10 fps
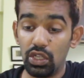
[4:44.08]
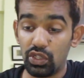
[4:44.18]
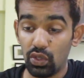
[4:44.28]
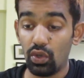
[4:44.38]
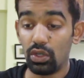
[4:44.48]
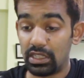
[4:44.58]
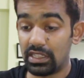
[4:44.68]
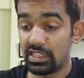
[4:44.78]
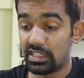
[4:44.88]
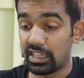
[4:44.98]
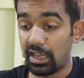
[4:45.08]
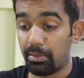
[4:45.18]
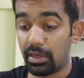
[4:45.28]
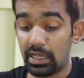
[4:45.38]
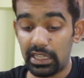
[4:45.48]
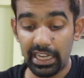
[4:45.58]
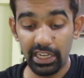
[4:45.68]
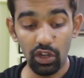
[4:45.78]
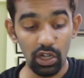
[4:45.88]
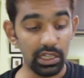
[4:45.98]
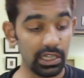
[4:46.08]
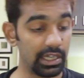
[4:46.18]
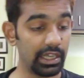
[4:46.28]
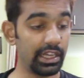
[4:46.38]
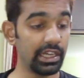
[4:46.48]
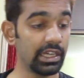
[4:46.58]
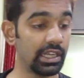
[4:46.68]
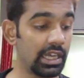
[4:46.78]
So this is the gimbal that I got, and